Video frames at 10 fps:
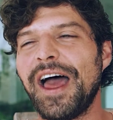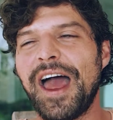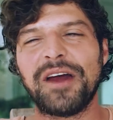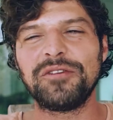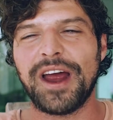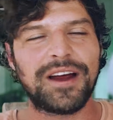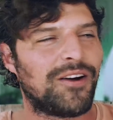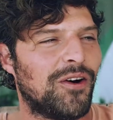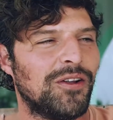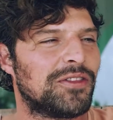every,
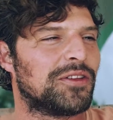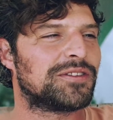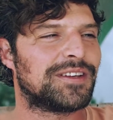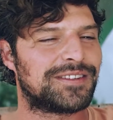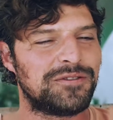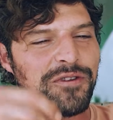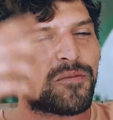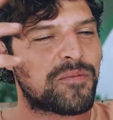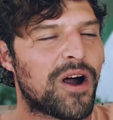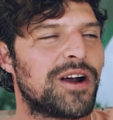all the, the
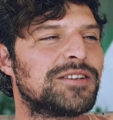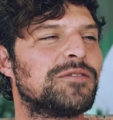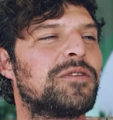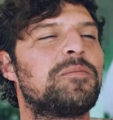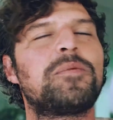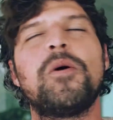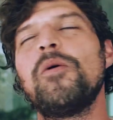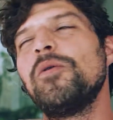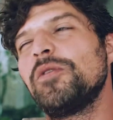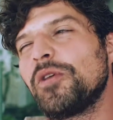different parts of the
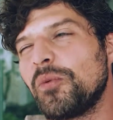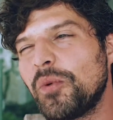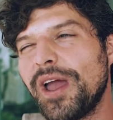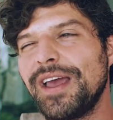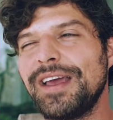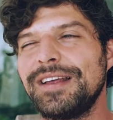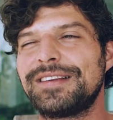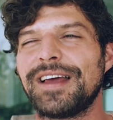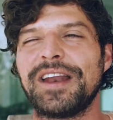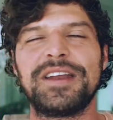pole, the
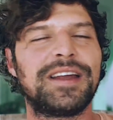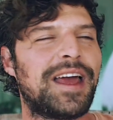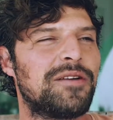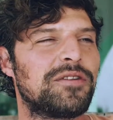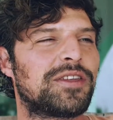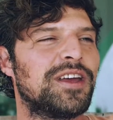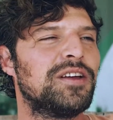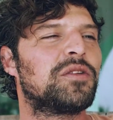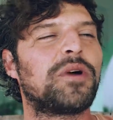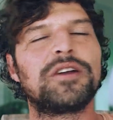weight and
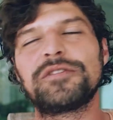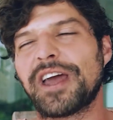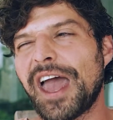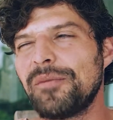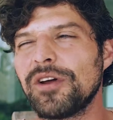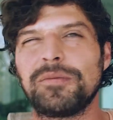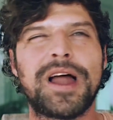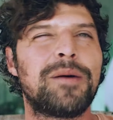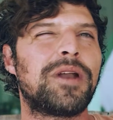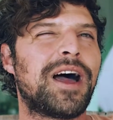everything, the weight of the camera,
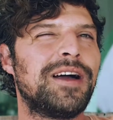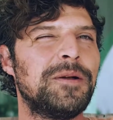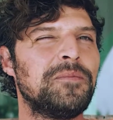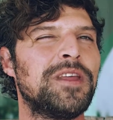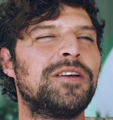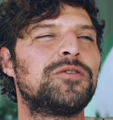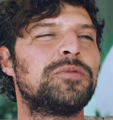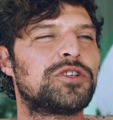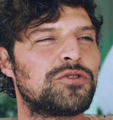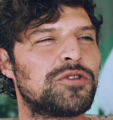blah blah, to
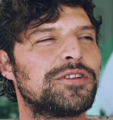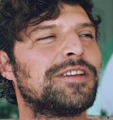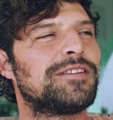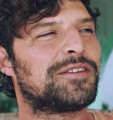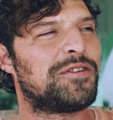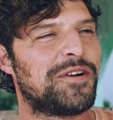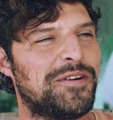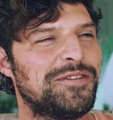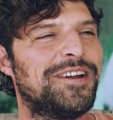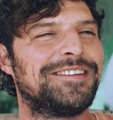be sure that the
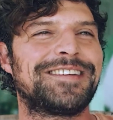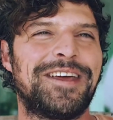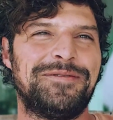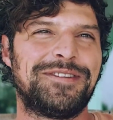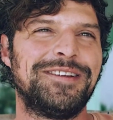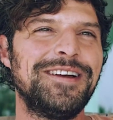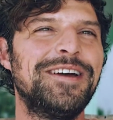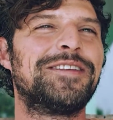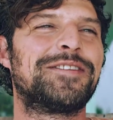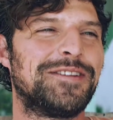drone is able
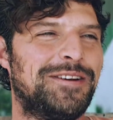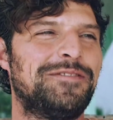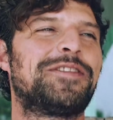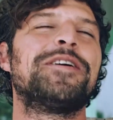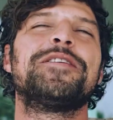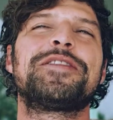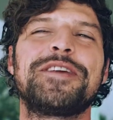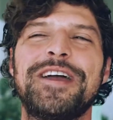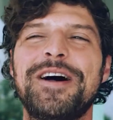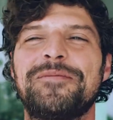to lift the whole
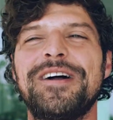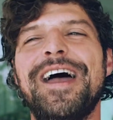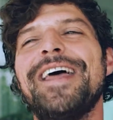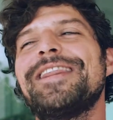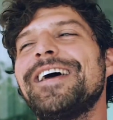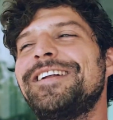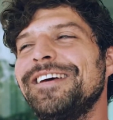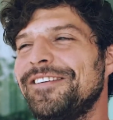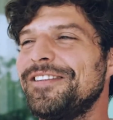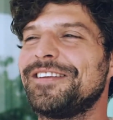thing up. And
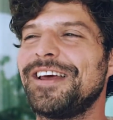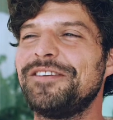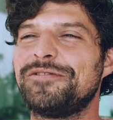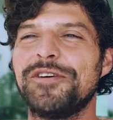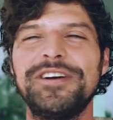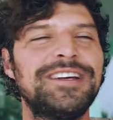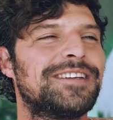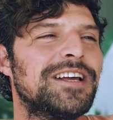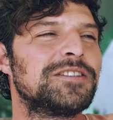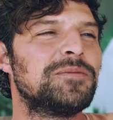then on the telephone, he
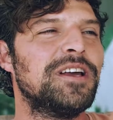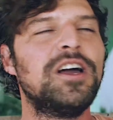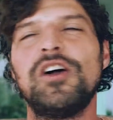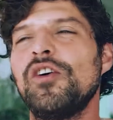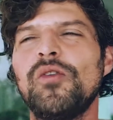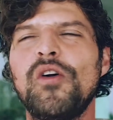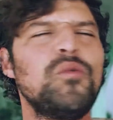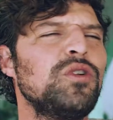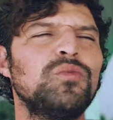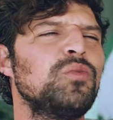tells me,
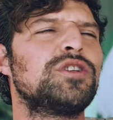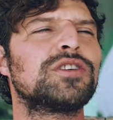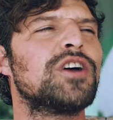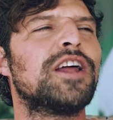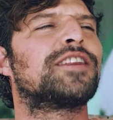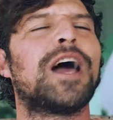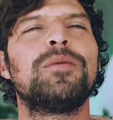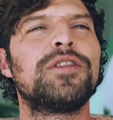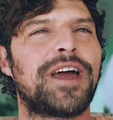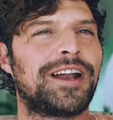we, we're just gonna
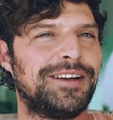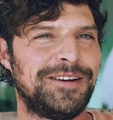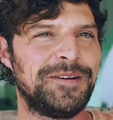double that.